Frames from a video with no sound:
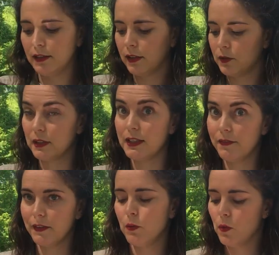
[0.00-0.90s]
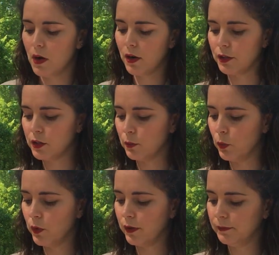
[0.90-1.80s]
So we definitely want our
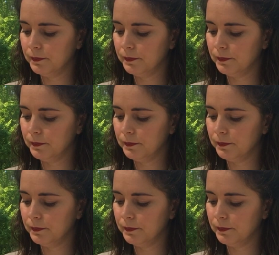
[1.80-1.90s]
s'more.